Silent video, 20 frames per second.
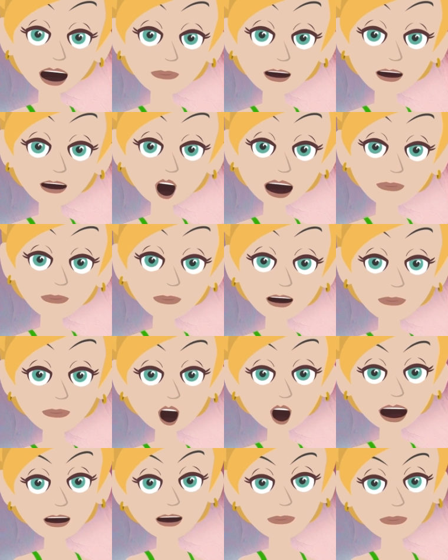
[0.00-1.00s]
not
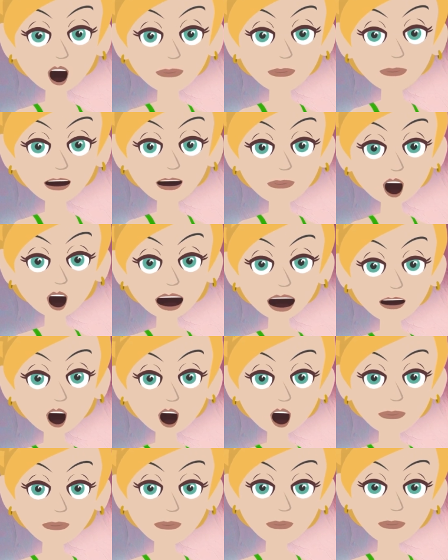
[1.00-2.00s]
recognizable
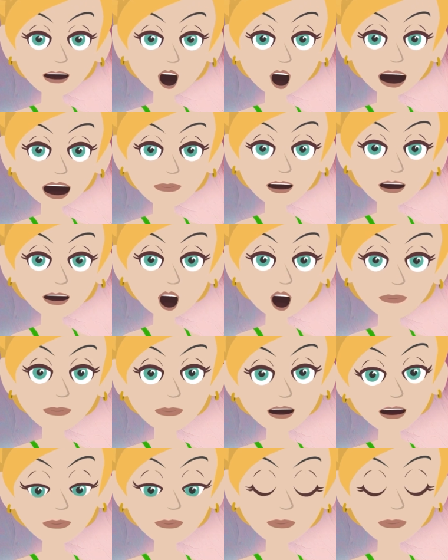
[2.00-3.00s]
by most of you,
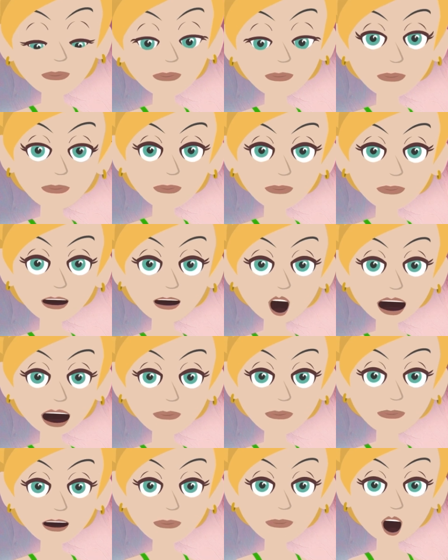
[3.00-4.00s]
abundance
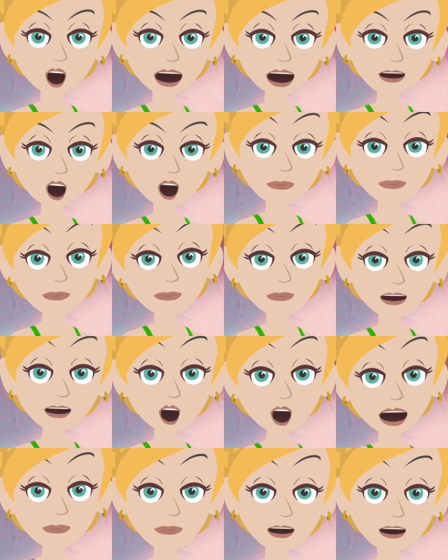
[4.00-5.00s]
not yet experienced, let's
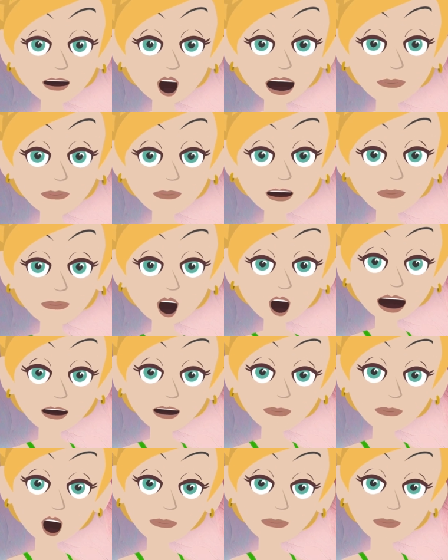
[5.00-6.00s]
just put it that way,
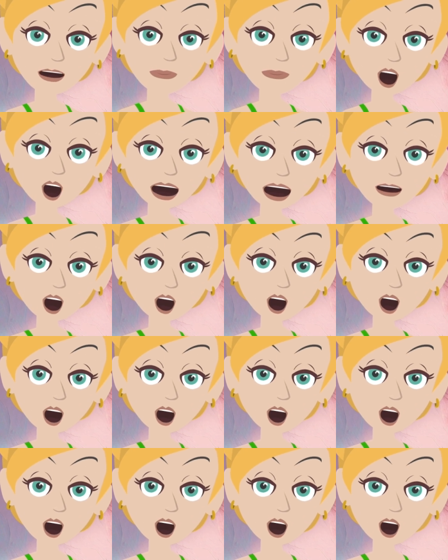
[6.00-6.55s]
by most of you,